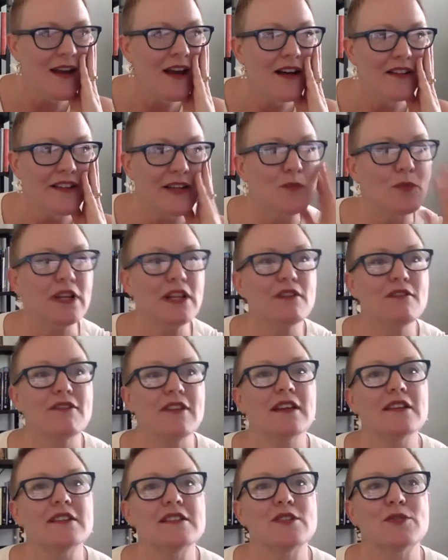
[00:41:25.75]
like what do you
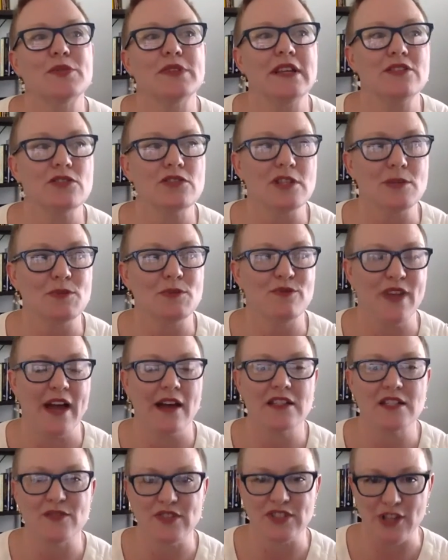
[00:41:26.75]
think is the relationship of that
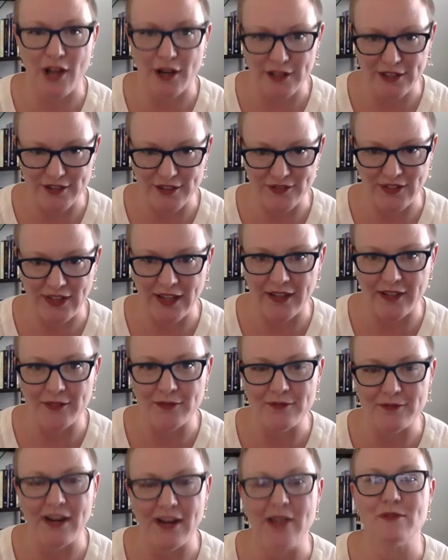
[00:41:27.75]
to photography,
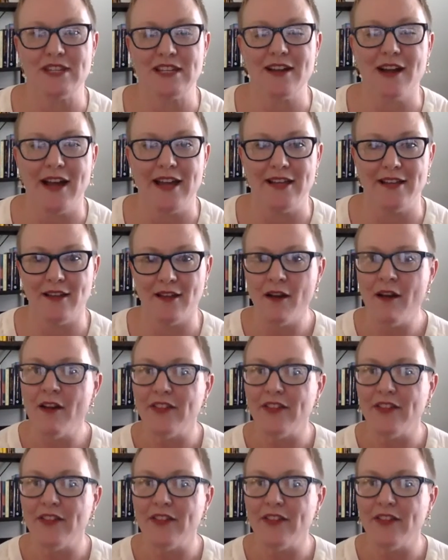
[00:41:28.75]
right, with the kind,